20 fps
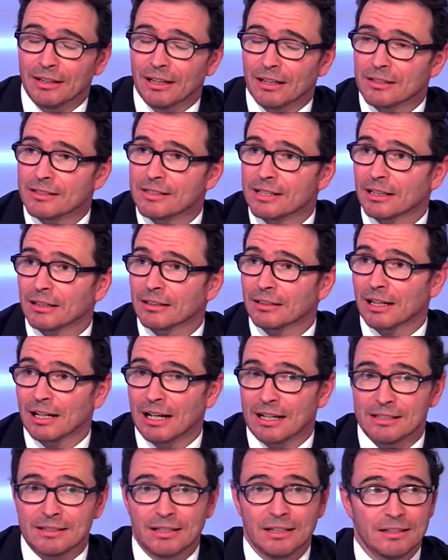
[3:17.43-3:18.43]
are second
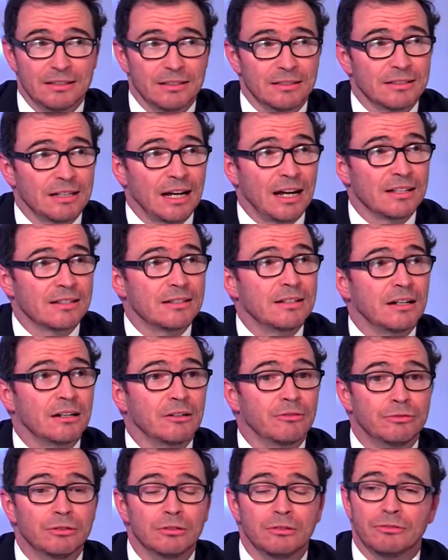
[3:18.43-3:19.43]
class citizens as they are
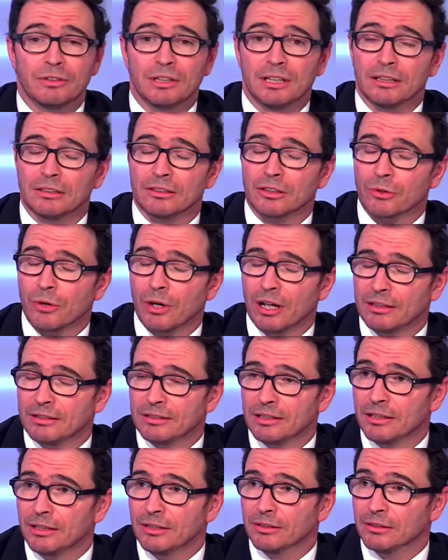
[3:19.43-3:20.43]
fulfilling the
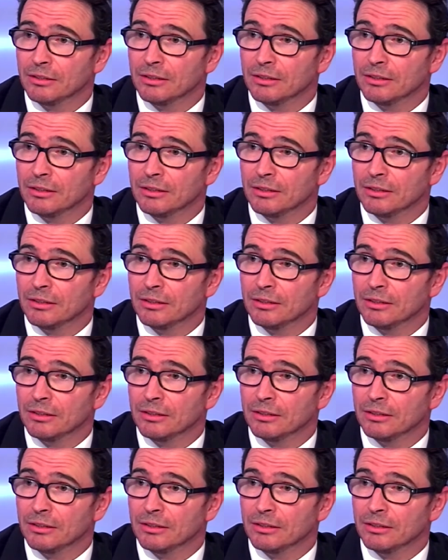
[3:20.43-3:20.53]
criterion,